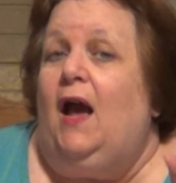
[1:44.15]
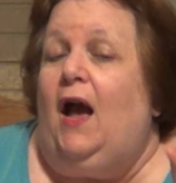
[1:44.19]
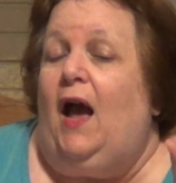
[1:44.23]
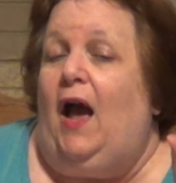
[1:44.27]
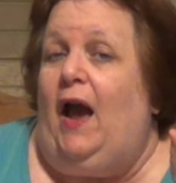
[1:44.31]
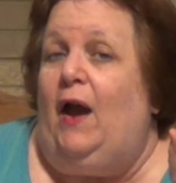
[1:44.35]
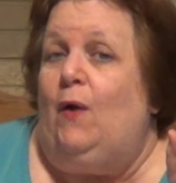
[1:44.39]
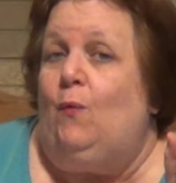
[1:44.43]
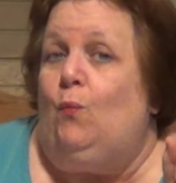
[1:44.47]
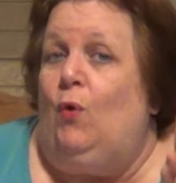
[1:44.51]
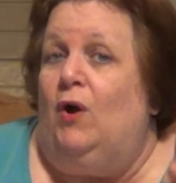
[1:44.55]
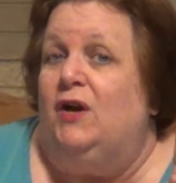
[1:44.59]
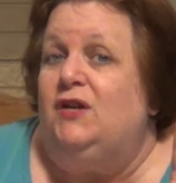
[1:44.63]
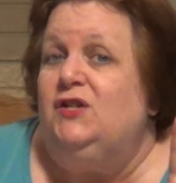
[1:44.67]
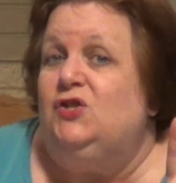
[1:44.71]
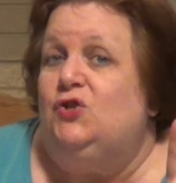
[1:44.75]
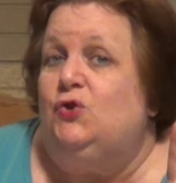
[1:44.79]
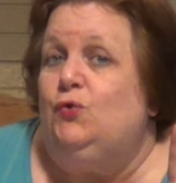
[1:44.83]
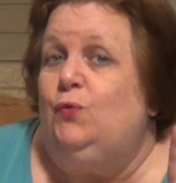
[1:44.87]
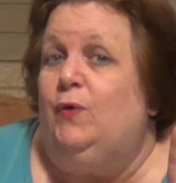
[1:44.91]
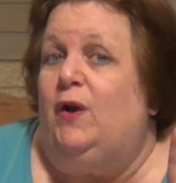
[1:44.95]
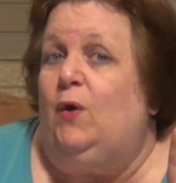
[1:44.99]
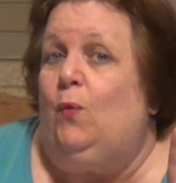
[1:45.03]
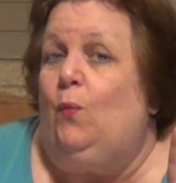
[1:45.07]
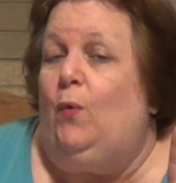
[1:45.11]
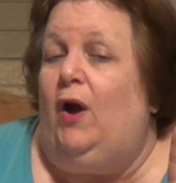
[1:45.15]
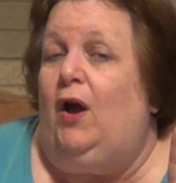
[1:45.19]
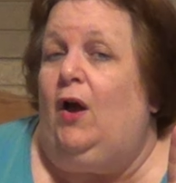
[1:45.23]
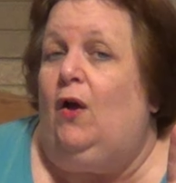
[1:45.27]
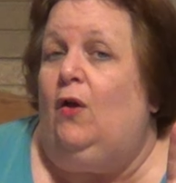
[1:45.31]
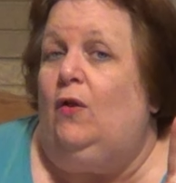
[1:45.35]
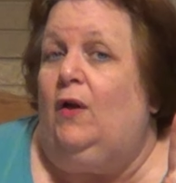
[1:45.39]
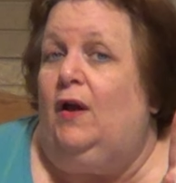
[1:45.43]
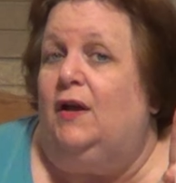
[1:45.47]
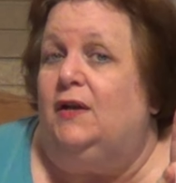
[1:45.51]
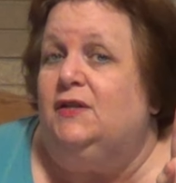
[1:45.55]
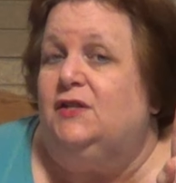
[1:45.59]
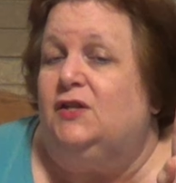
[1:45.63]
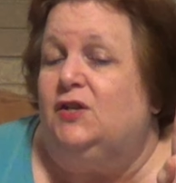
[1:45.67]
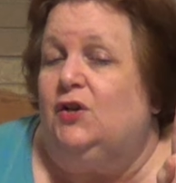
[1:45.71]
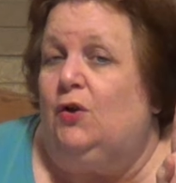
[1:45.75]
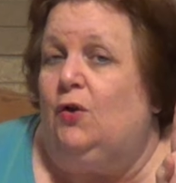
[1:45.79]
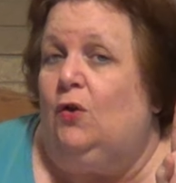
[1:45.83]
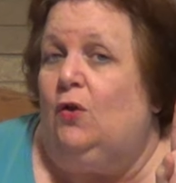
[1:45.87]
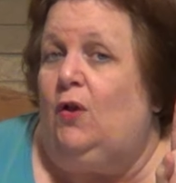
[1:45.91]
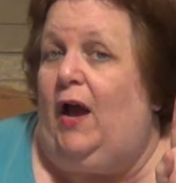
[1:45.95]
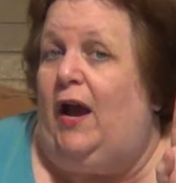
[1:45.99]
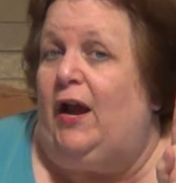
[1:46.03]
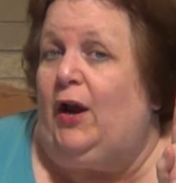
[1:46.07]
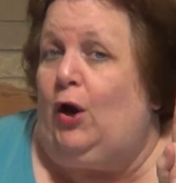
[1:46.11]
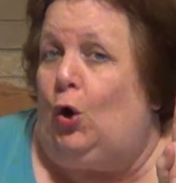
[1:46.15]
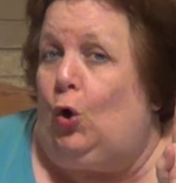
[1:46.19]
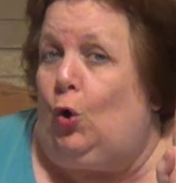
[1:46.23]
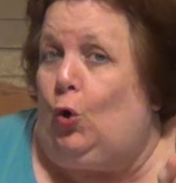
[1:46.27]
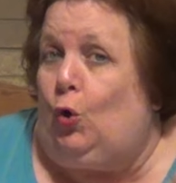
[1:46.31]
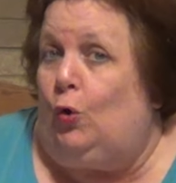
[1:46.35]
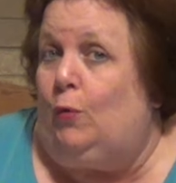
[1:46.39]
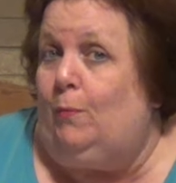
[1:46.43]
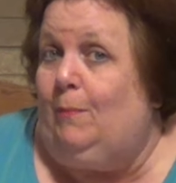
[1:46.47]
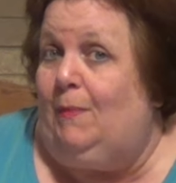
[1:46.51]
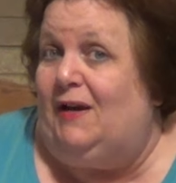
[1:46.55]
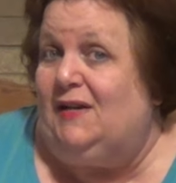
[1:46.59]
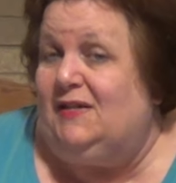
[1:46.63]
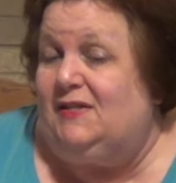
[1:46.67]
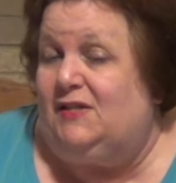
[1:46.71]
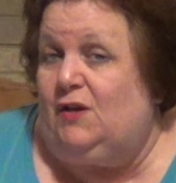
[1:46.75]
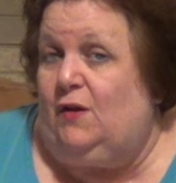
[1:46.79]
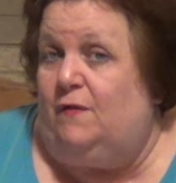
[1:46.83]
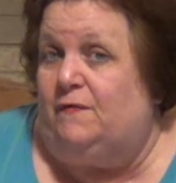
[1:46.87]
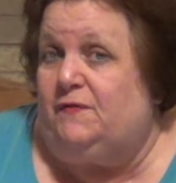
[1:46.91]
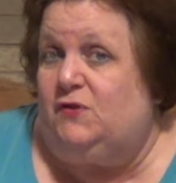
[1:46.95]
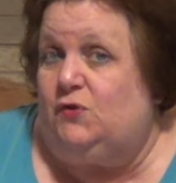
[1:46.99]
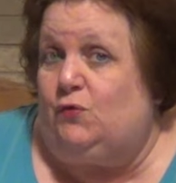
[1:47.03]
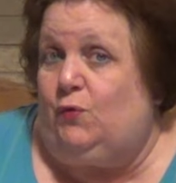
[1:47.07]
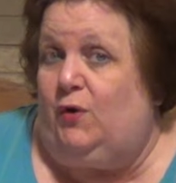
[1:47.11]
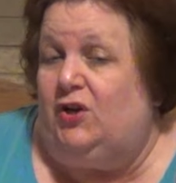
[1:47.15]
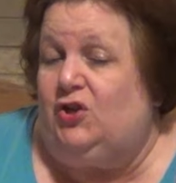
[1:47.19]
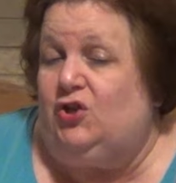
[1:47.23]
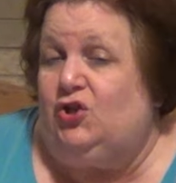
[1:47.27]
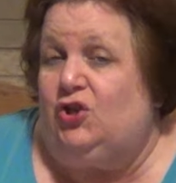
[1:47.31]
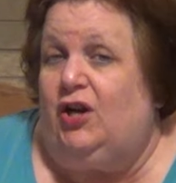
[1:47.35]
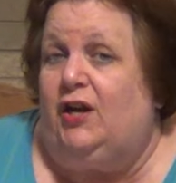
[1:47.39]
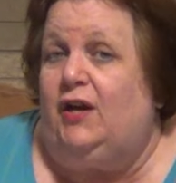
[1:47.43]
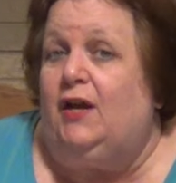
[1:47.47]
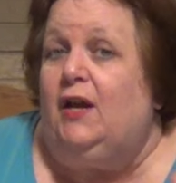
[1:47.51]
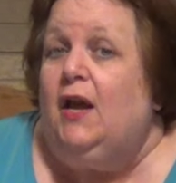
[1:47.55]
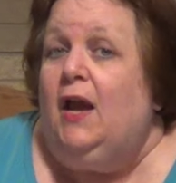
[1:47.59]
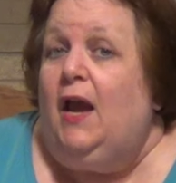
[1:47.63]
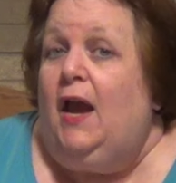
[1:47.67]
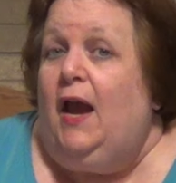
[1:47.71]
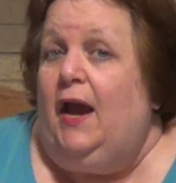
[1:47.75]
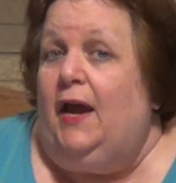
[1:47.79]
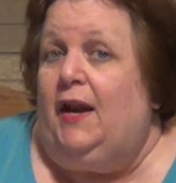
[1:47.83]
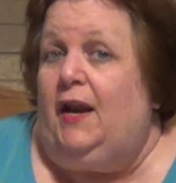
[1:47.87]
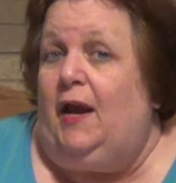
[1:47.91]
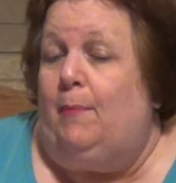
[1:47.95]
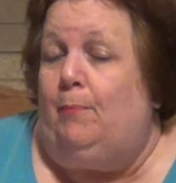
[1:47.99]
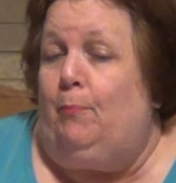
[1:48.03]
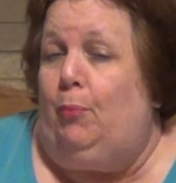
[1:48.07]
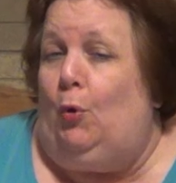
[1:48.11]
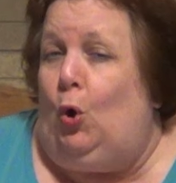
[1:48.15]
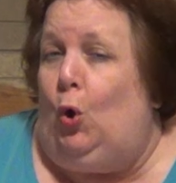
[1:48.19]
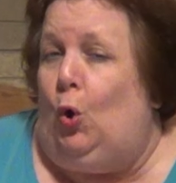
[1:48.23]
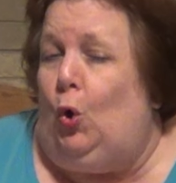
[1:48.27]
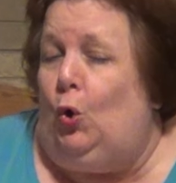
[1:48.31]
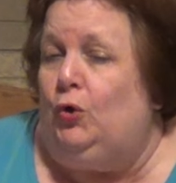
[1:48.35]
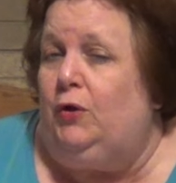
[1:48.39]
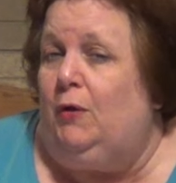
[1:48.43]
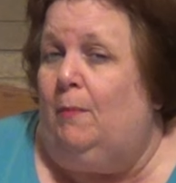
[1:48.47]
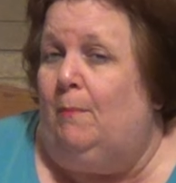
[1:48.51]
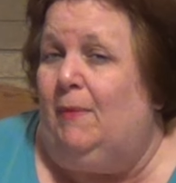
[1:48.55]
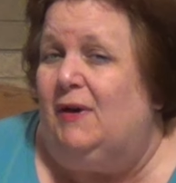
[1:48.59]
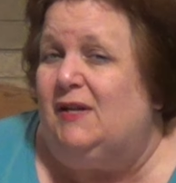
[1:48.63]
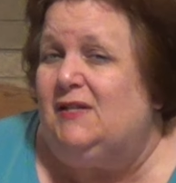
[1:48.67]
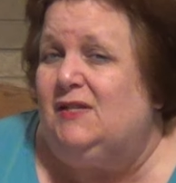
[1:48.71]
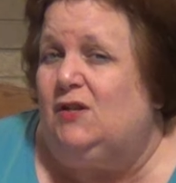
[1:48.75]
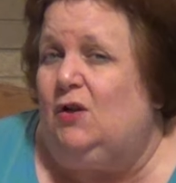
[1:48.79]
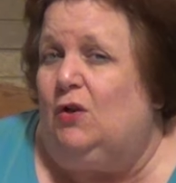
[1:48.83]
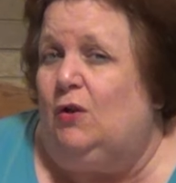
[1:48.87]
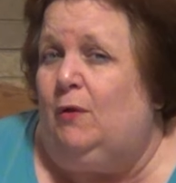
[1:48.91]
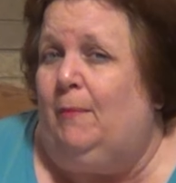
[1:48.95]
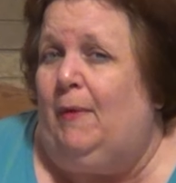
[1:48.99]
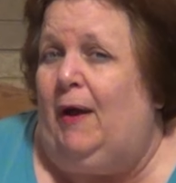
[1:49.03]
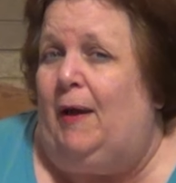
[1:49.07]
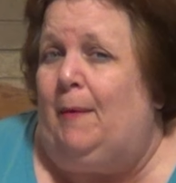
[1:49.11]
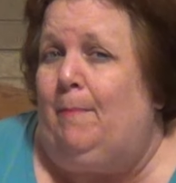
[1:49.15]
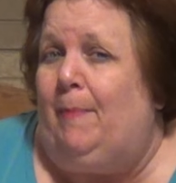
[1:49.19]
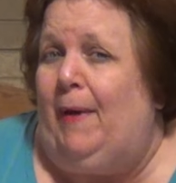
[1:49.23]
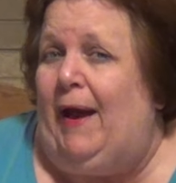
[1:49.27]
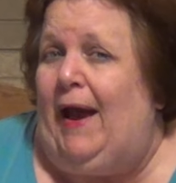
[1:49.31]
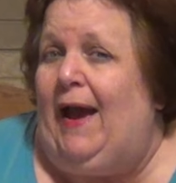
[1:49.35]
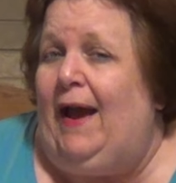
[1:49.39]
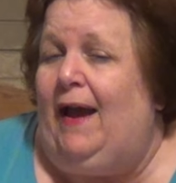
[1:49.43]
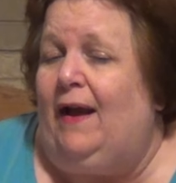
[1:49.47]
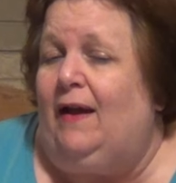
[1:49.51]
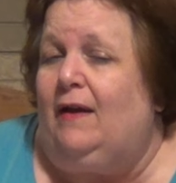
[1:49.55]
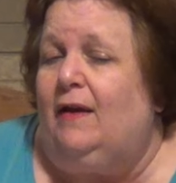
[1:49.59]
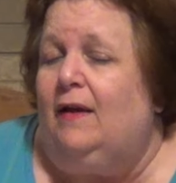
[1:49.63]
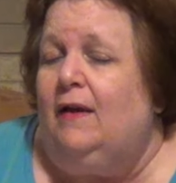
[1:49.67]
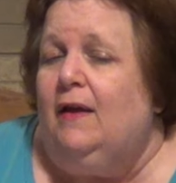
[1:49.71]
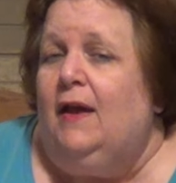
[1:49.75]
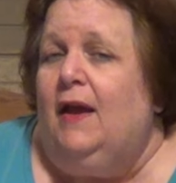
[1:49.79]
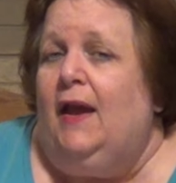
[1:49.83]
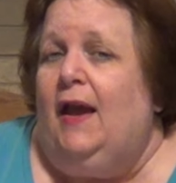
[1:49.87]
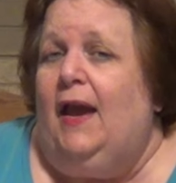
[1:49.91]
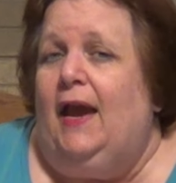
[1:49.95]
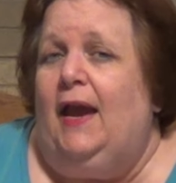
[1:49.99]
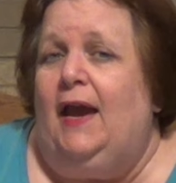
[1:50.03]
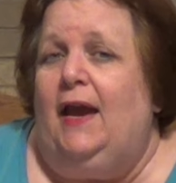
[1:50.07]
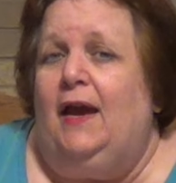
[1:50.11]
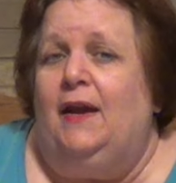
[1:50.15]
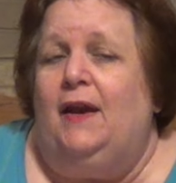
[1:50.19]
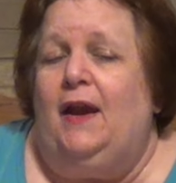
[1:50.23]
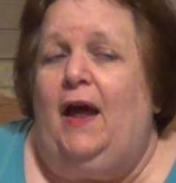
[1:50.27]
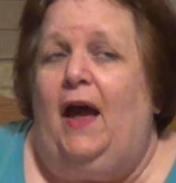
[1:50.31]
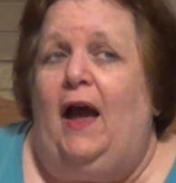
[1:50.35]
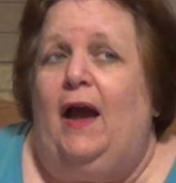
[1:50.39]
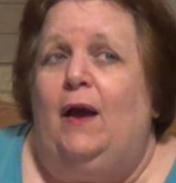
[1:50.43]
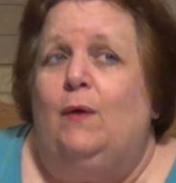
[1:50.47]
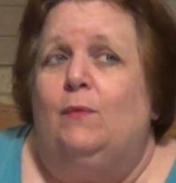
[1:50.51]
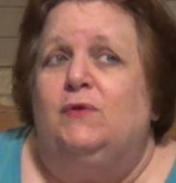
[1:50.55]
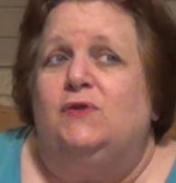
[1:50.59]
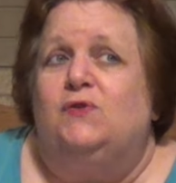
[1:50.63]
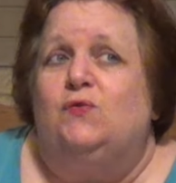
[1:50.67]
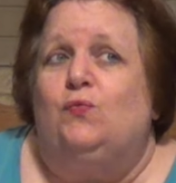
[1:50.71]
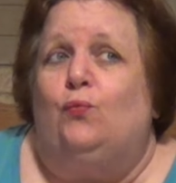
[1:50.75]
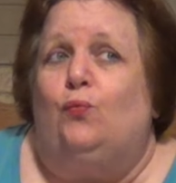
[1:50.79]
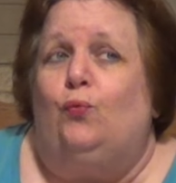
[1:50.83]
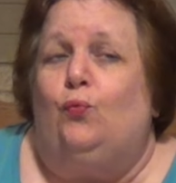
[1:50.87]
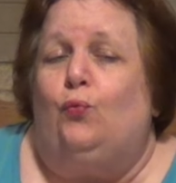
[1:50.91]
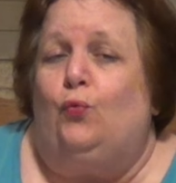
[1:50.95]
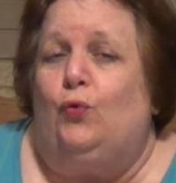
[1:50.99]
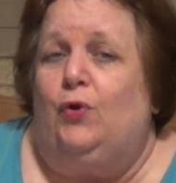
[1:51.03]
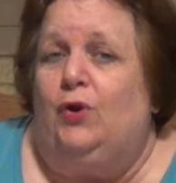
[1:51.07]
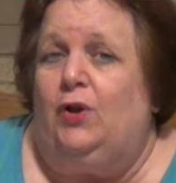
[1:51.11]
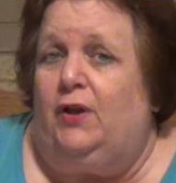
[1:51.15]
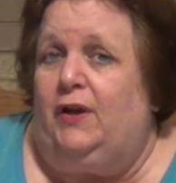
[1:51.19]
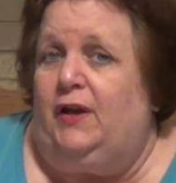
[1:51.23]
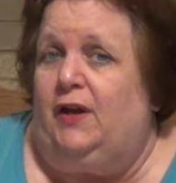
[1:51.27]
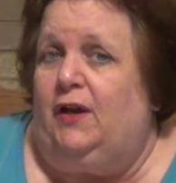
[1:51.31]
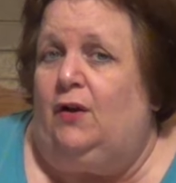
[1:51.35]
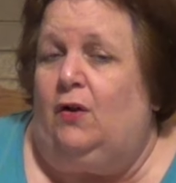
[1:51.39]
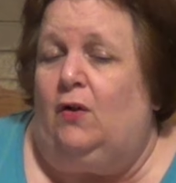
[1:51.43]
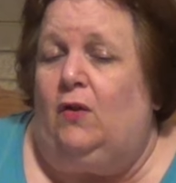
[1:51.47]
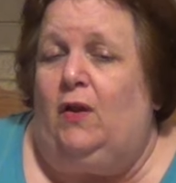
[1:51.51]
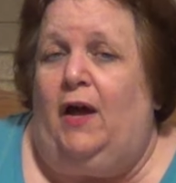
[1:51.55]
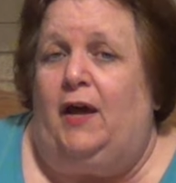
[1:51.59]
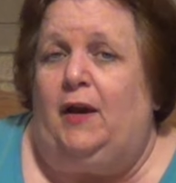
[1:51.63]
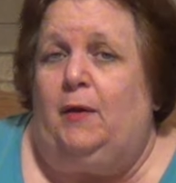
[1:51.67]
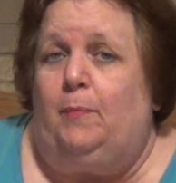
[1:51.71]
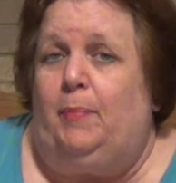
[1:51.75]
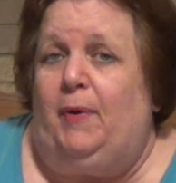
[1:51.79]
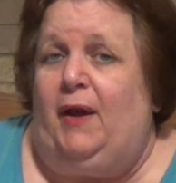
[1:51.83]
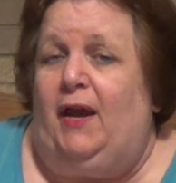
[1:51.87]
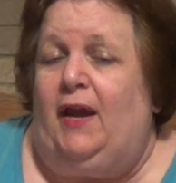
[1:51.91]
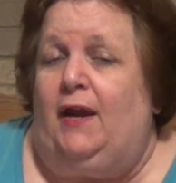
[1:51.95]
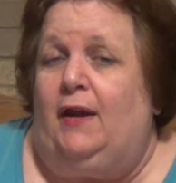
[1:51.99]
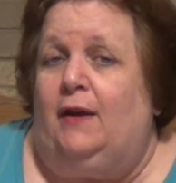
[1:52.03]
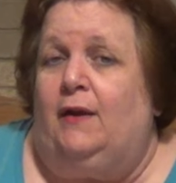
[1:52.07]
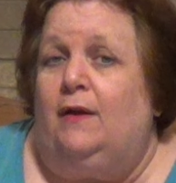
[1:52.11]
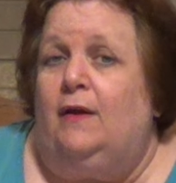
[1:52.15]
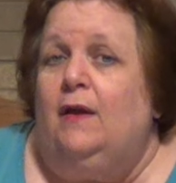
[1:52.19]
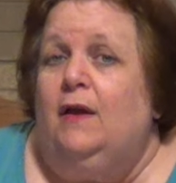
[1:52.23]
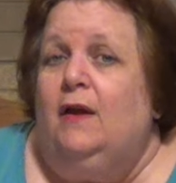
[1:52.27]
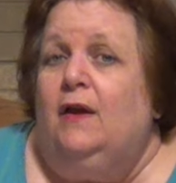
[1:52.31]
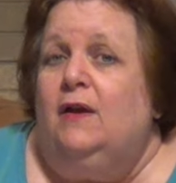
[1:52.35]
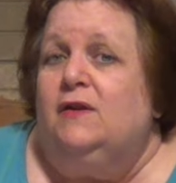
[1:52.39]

I was doing well until I hurt myself stretching and I pulled a muscle in my back and I was really in a lot of pain.